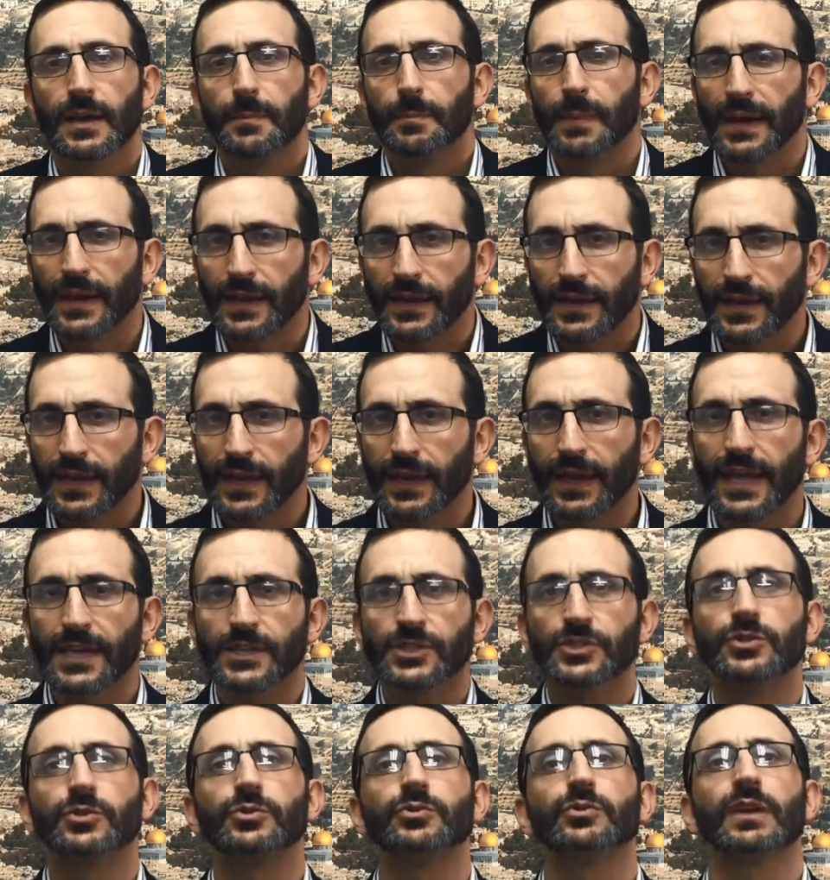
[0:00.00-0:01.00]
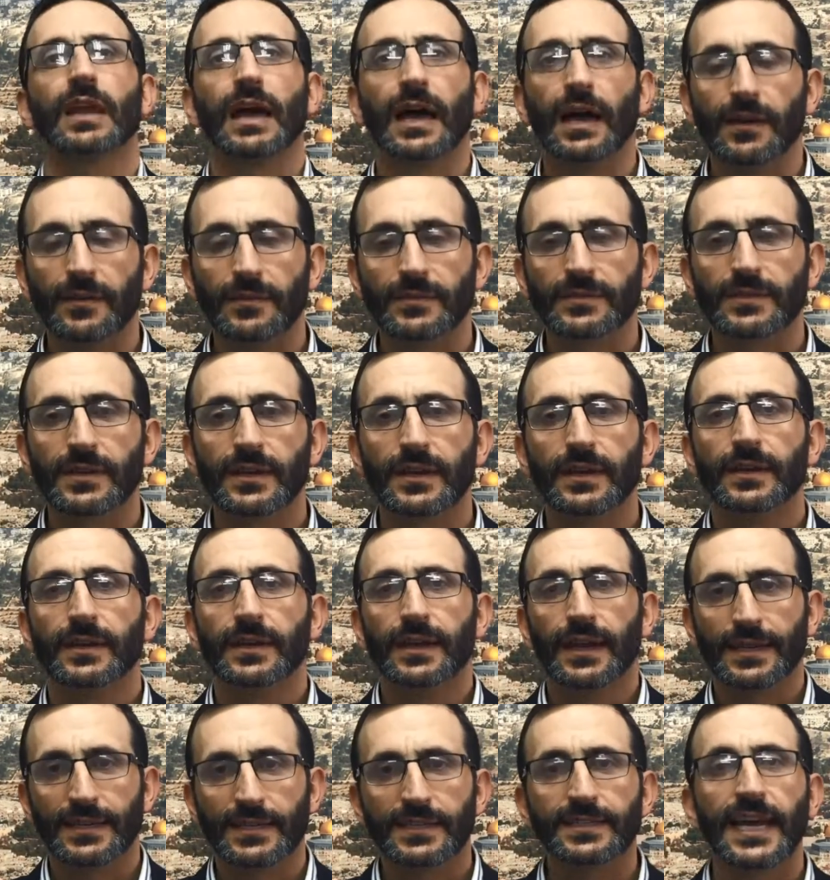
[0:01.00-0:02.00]
But a king has two lives.
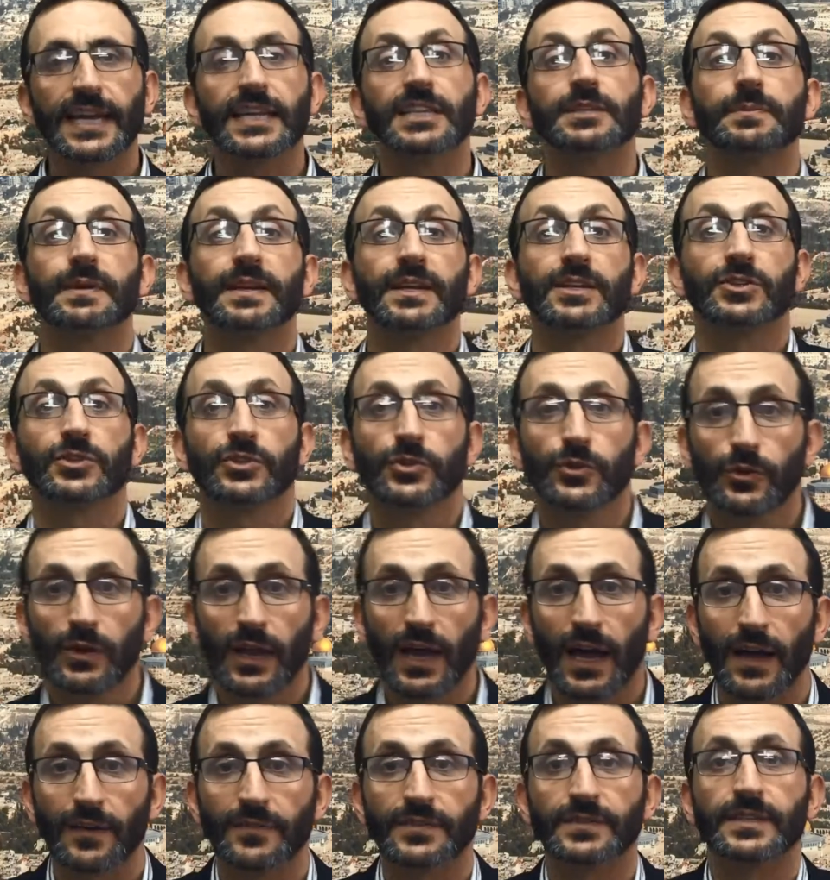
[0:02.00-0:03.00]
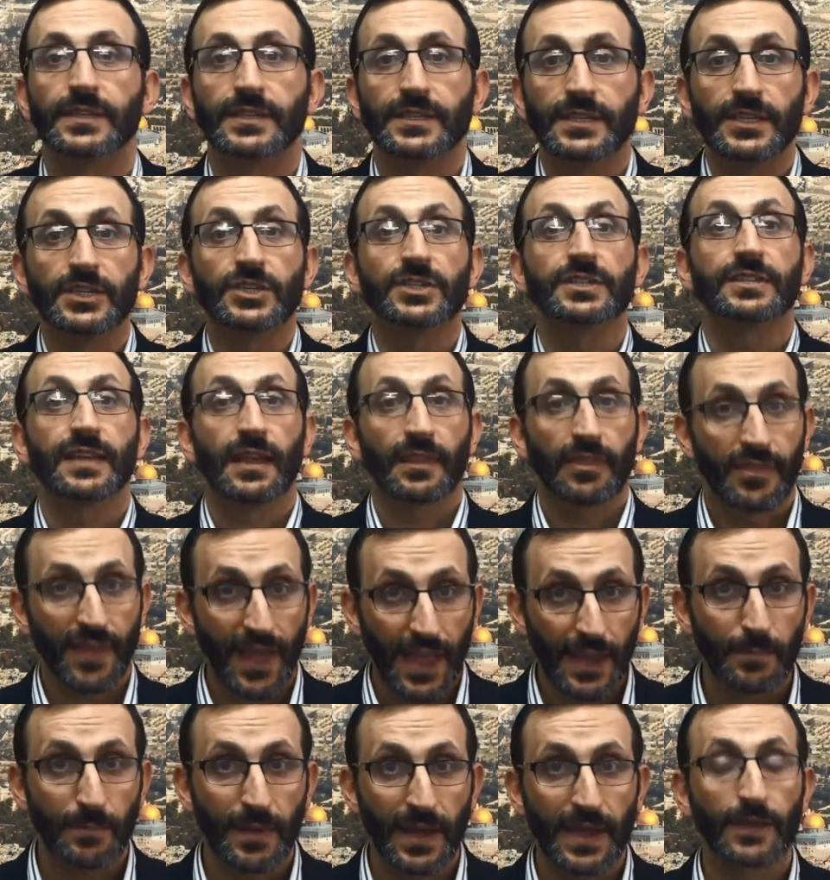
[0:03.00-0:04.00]
A statesman has two lives. Decisions that
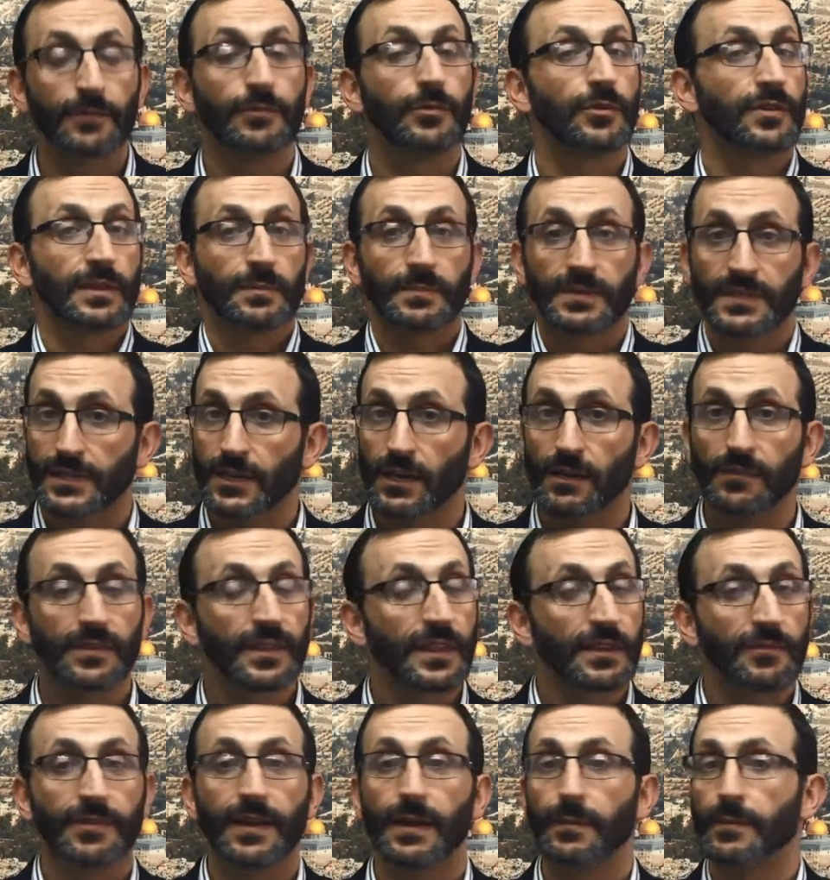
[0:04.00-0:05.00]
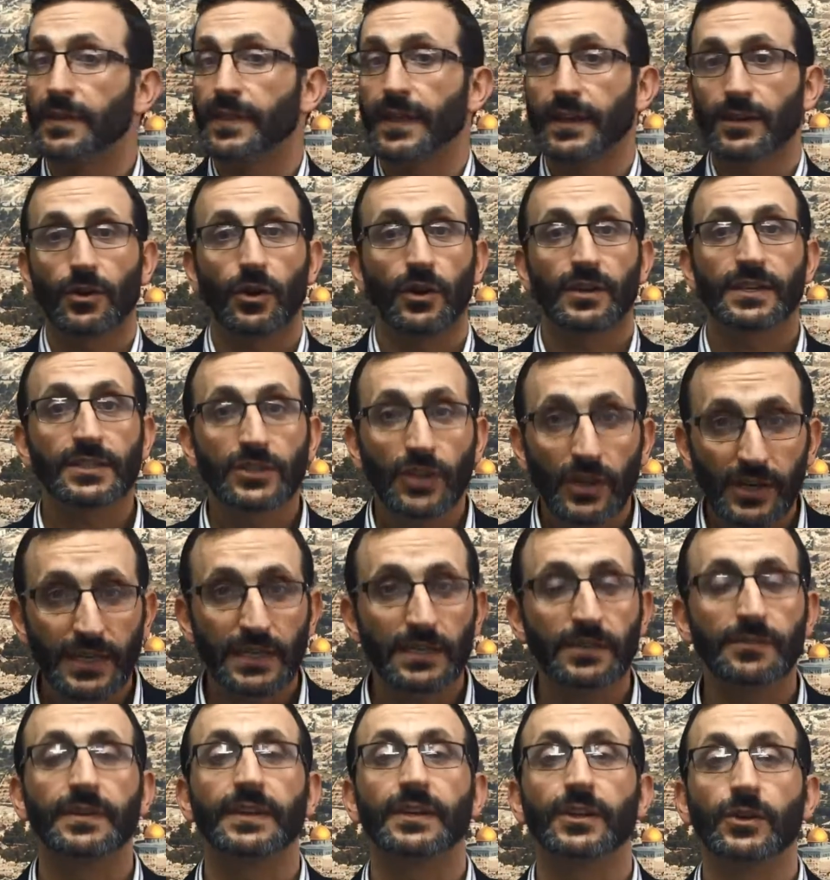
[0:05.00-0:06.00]
they make for themselves and their family that God does not
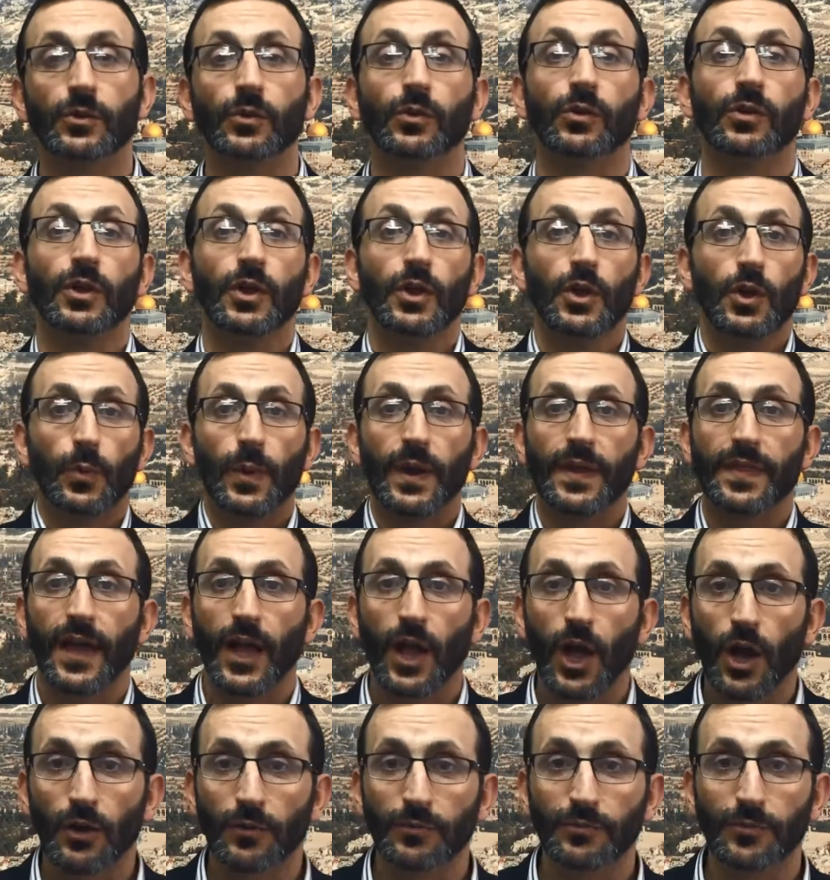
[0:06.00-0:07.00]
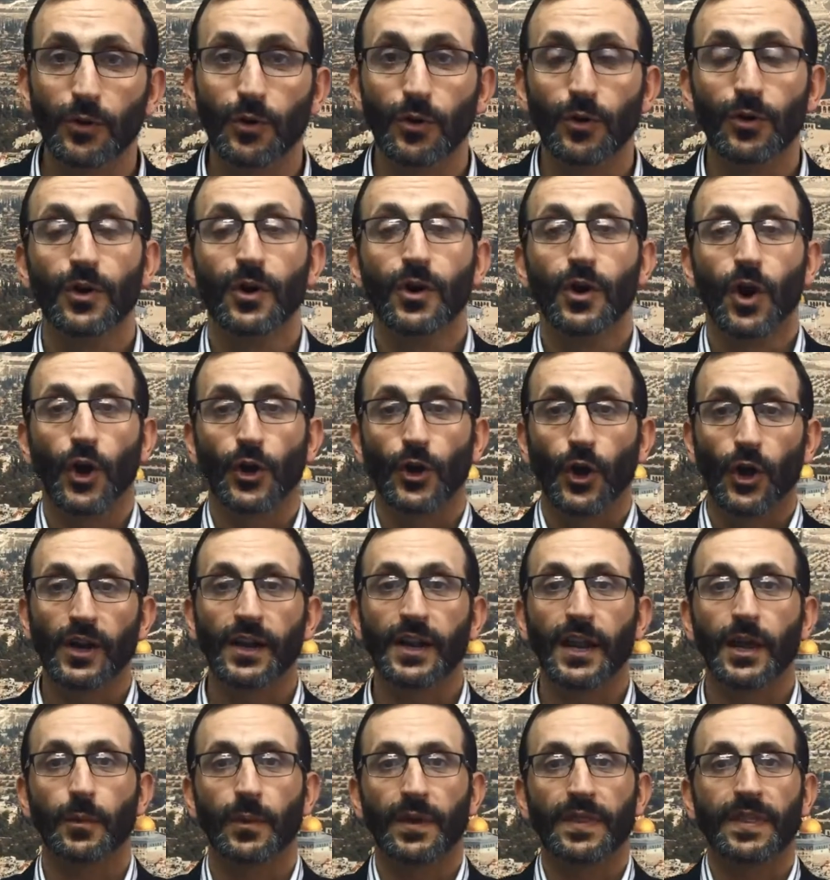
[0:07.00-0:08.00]
intervene at all. Where they go on
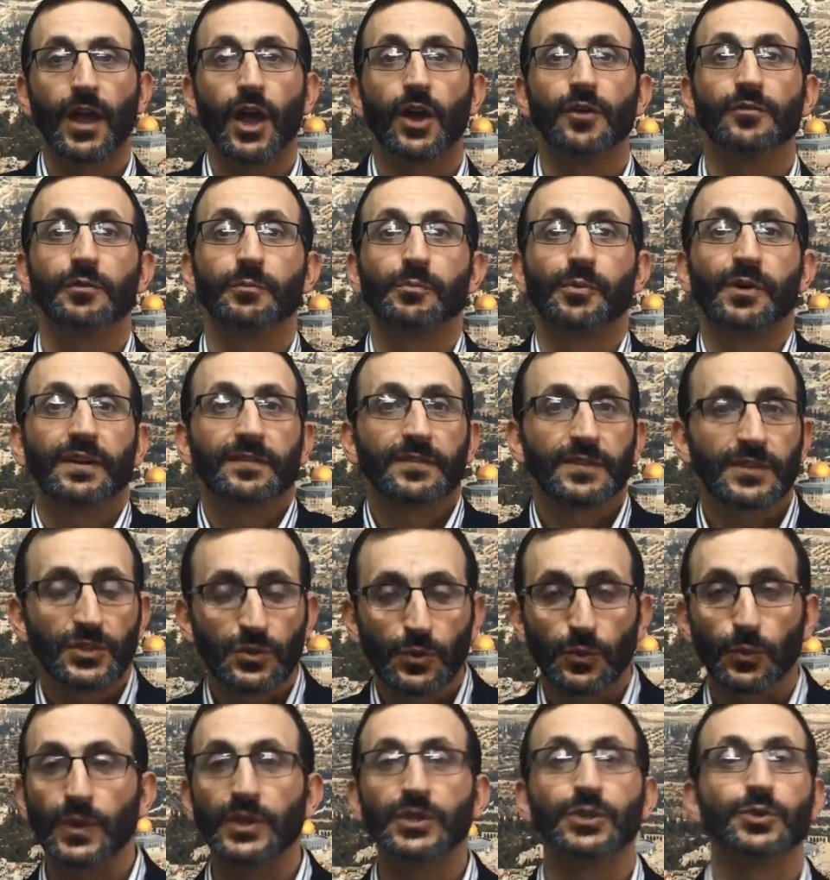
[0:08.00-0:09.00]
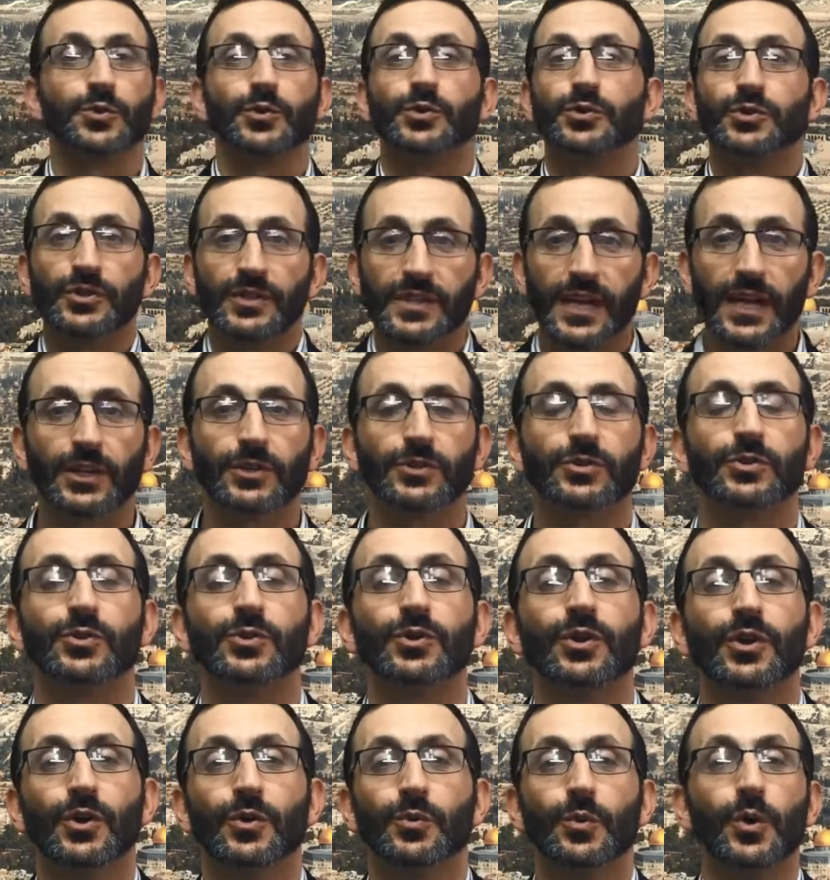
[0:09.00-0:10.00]
holiday, where they go for breakfast, which route to take
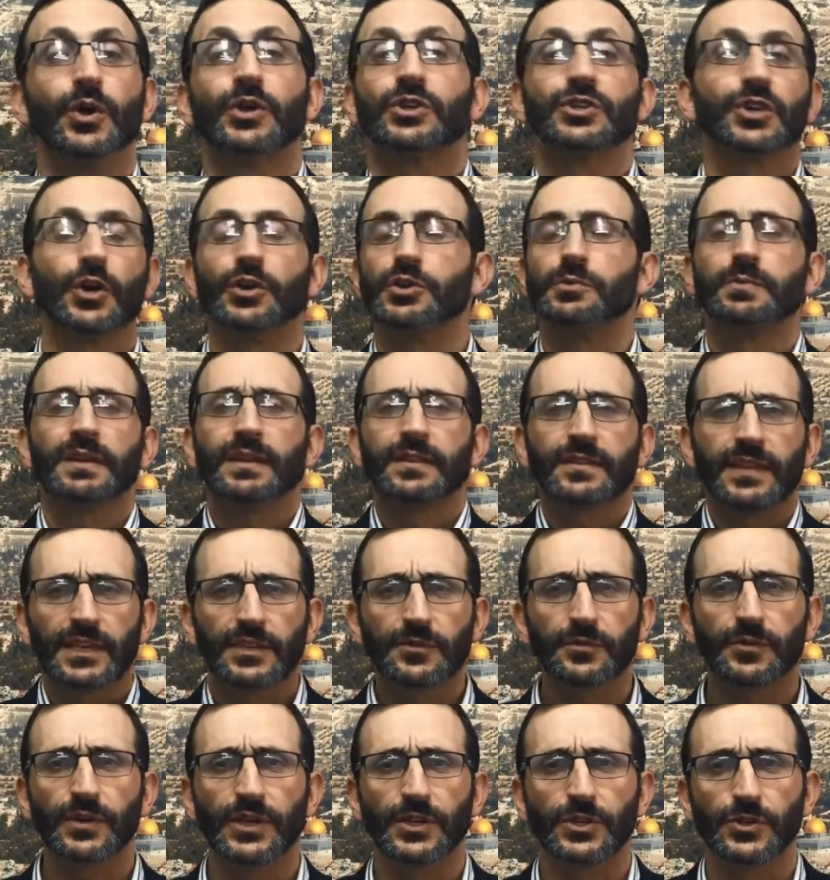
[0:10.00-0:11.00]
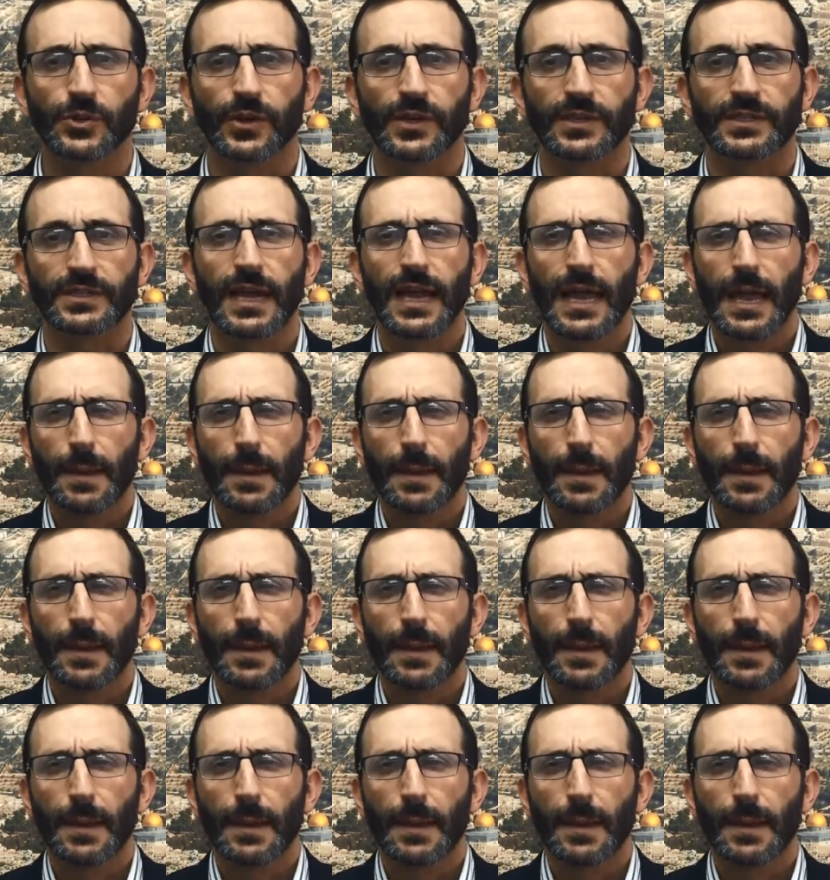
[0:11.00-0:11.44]
to work, so to speak, there's free choice.